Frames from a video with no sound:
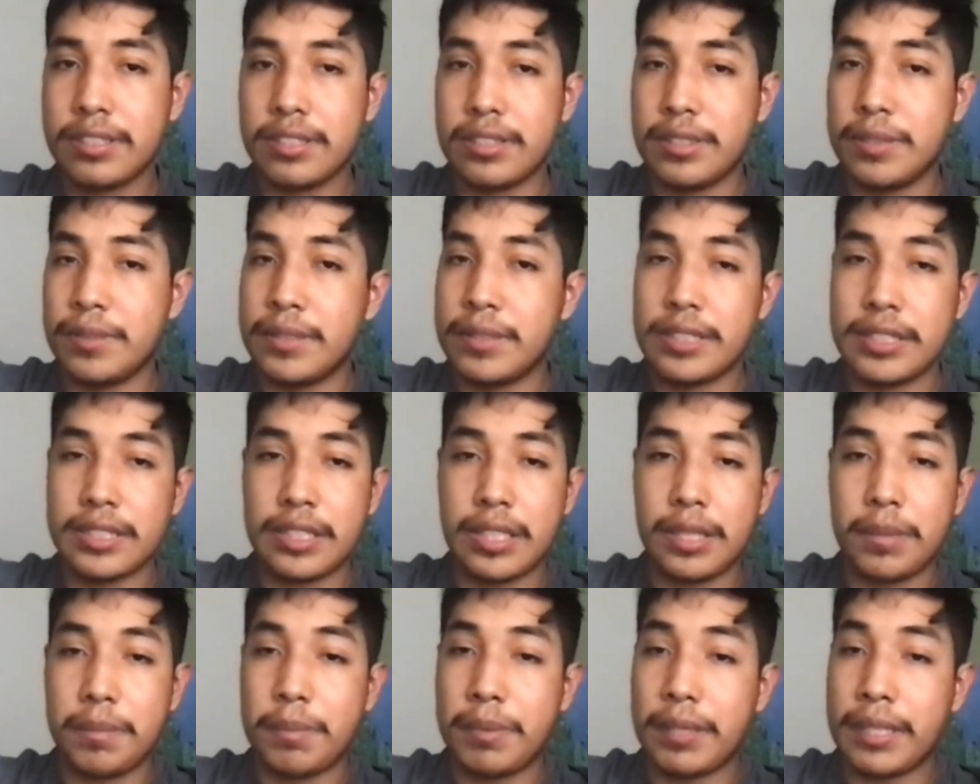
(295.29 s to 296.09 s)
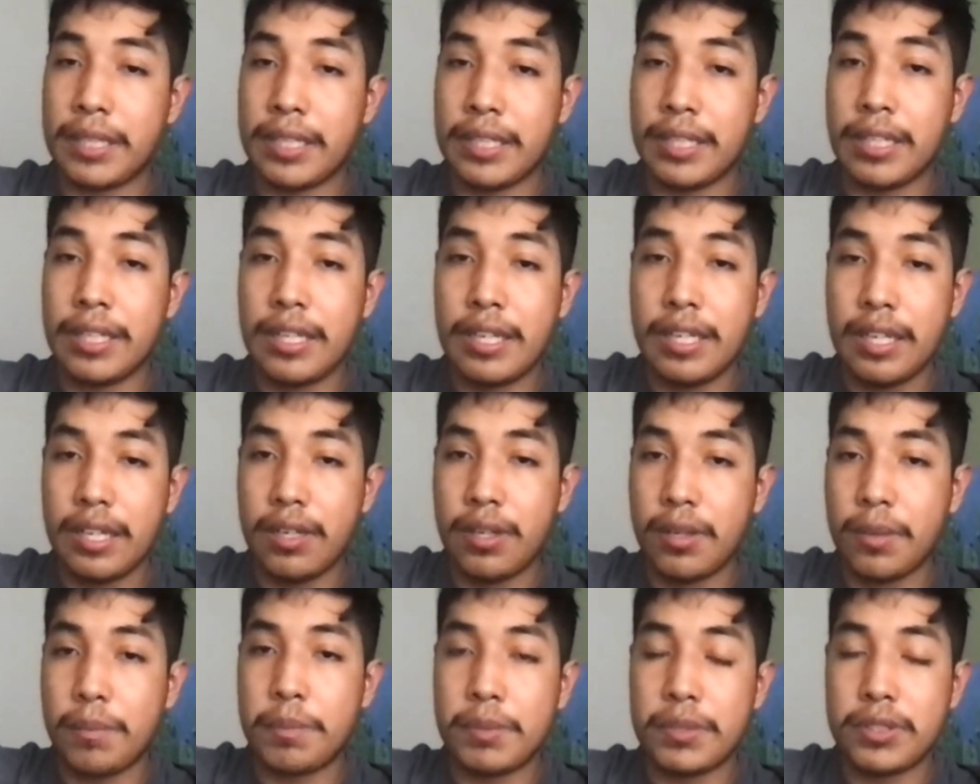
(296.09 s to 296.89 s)
You just gotta play
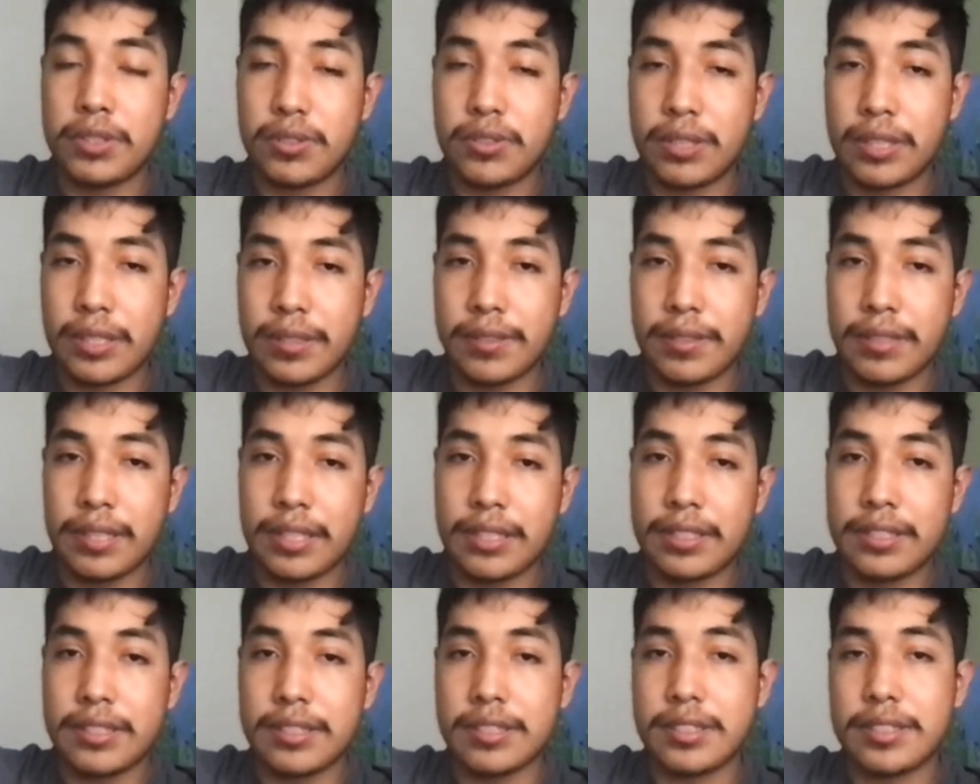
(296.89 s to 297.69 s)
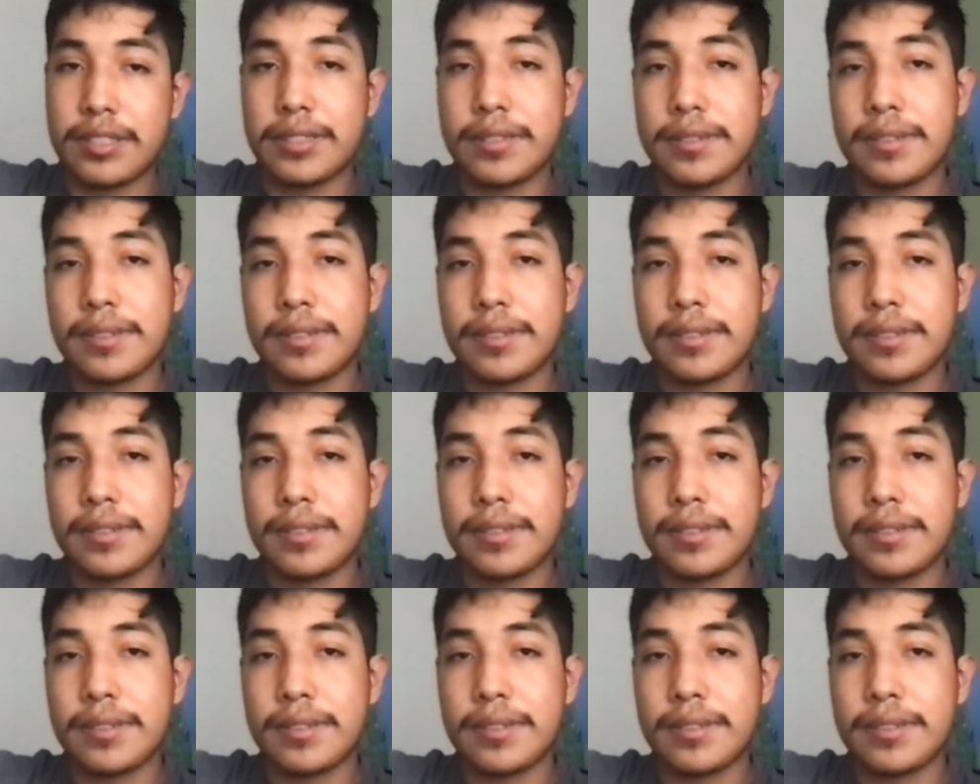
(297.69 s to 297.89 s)
an open string like this.